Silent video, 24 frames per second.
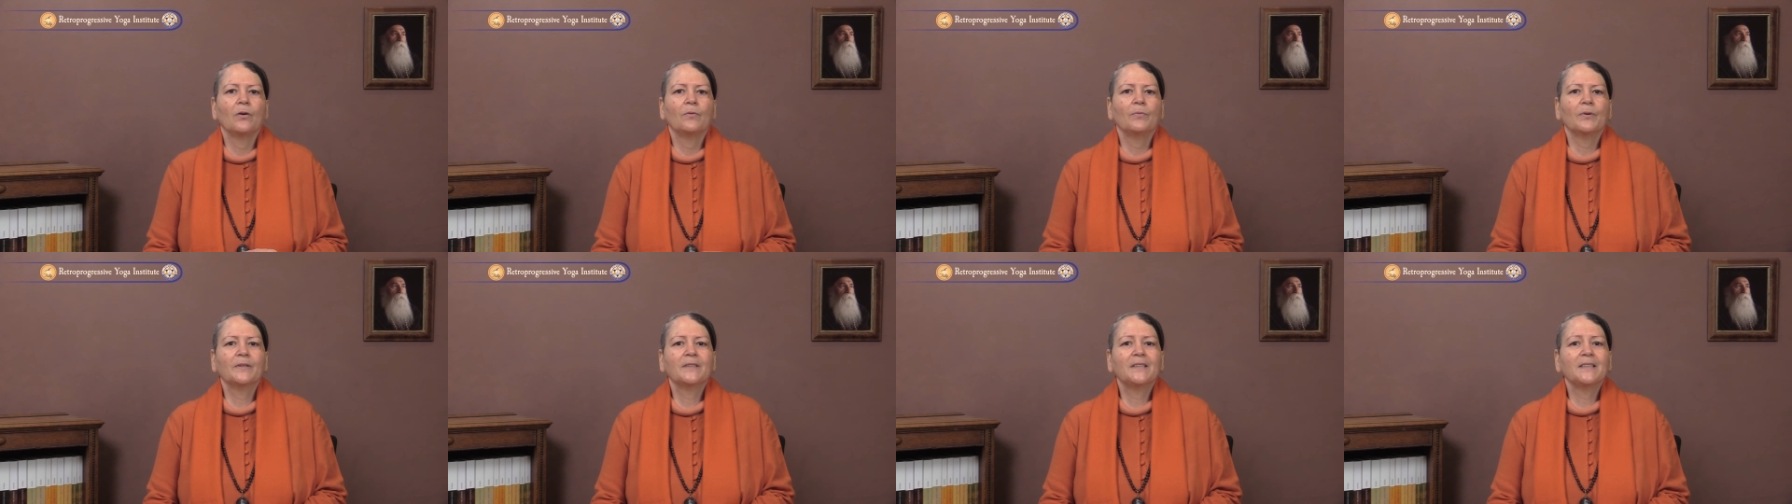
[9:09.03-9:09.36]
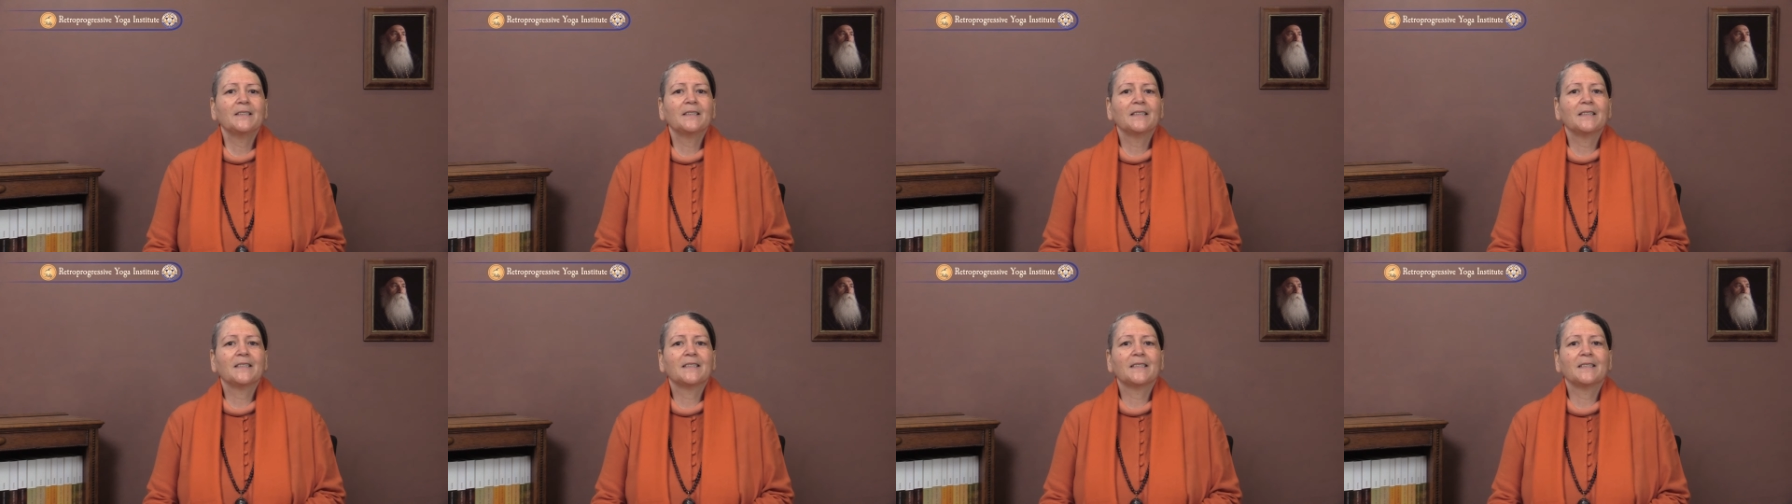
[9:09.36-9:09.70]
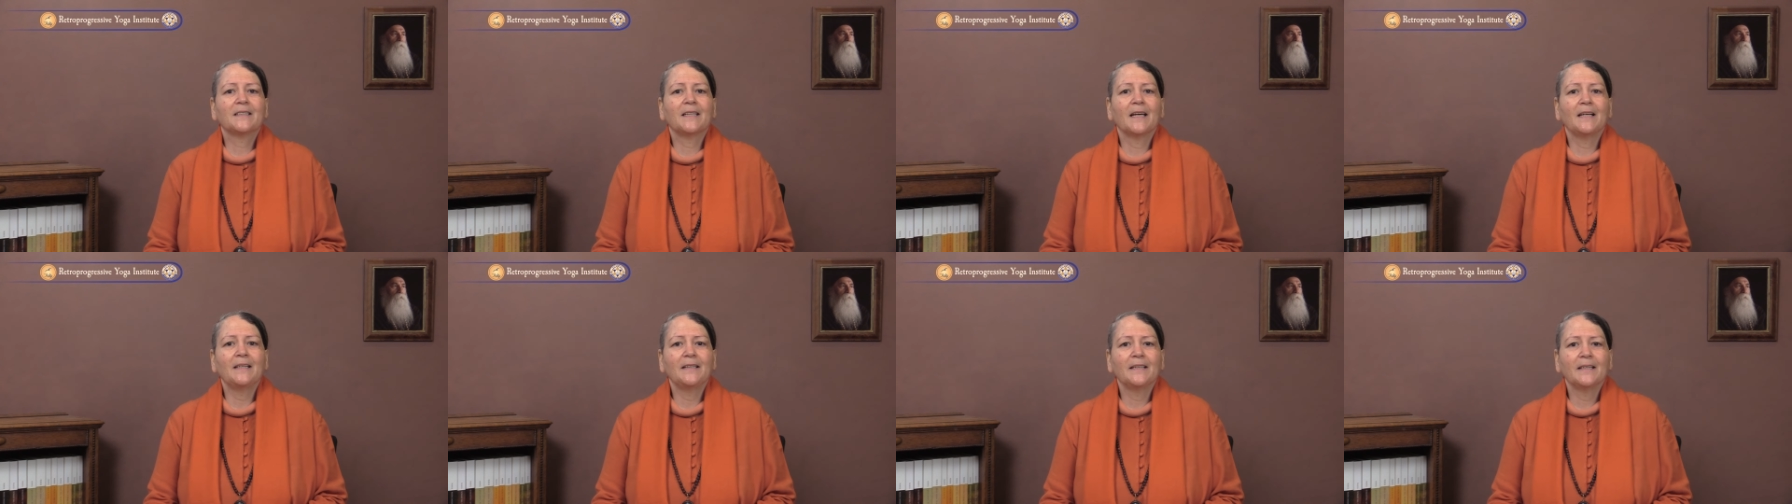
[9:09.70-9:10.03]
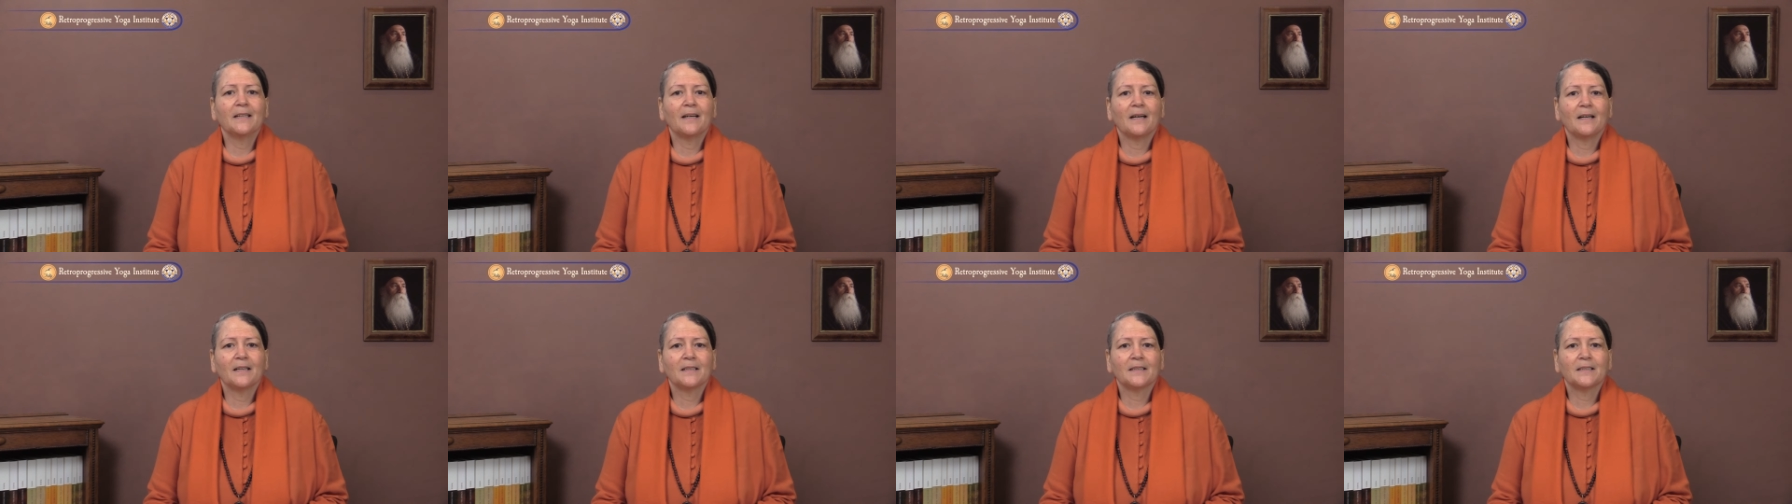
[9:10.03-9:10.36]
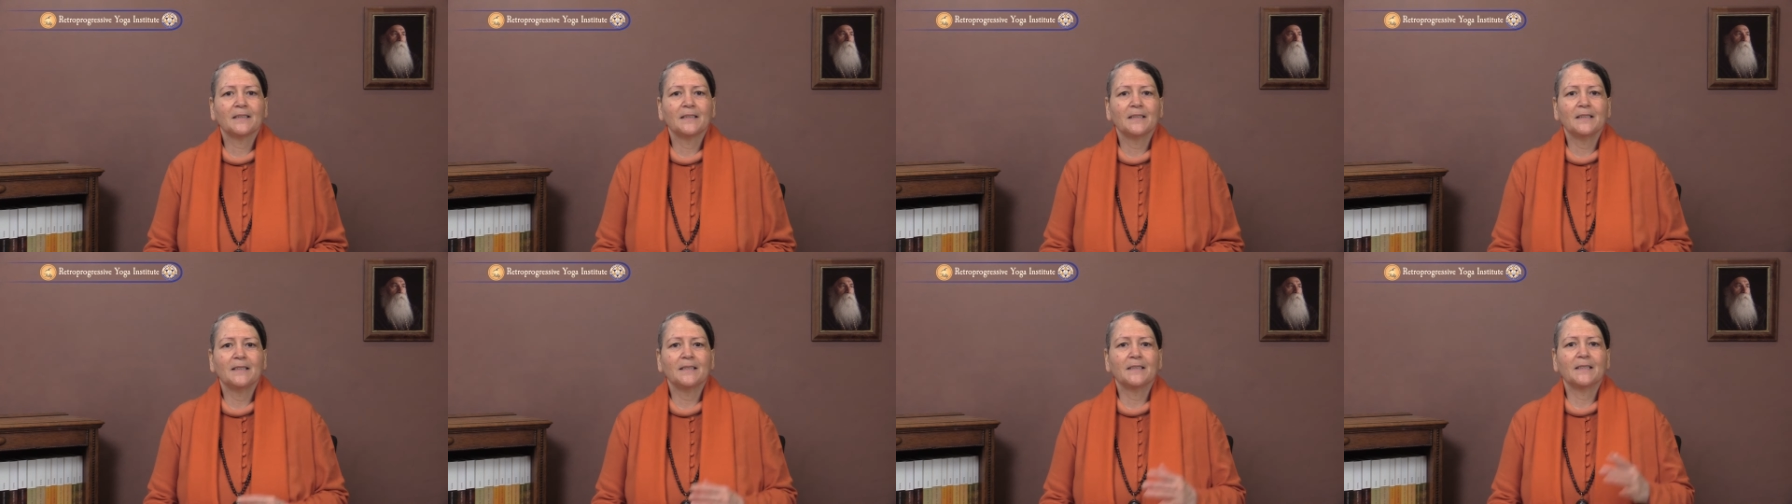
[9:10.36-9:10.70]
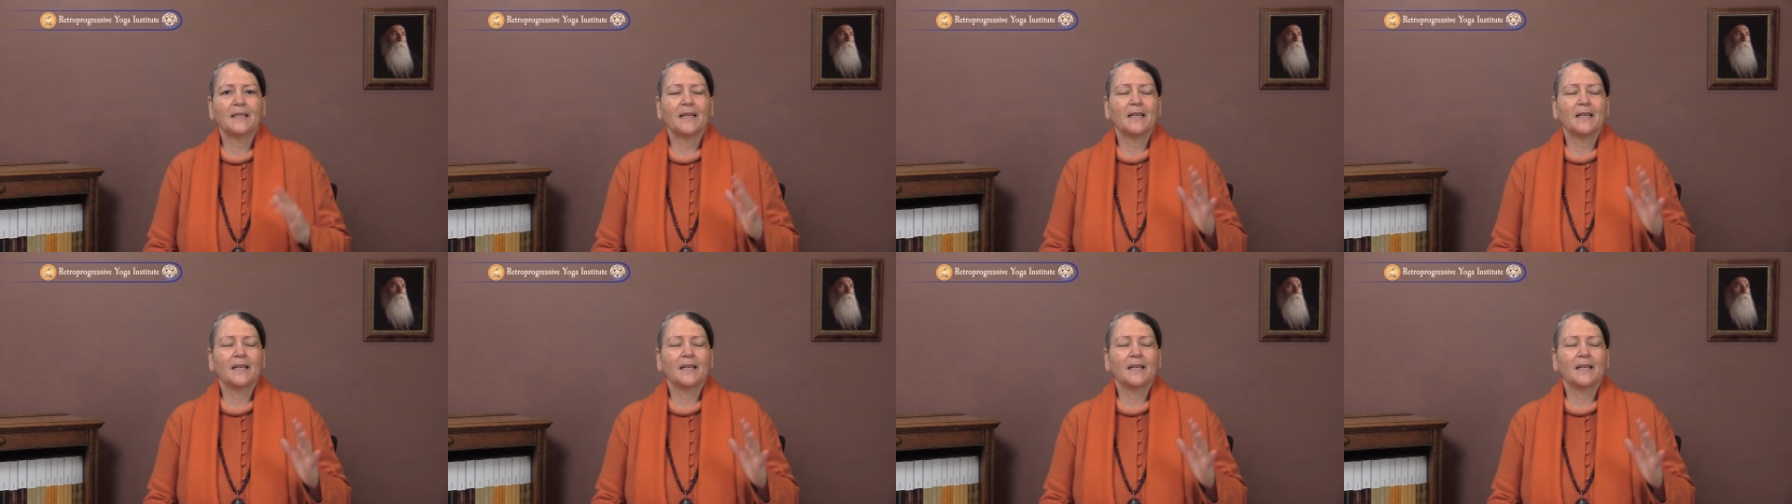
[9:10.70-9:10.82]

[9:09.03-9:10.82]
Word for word: what it is telling us is,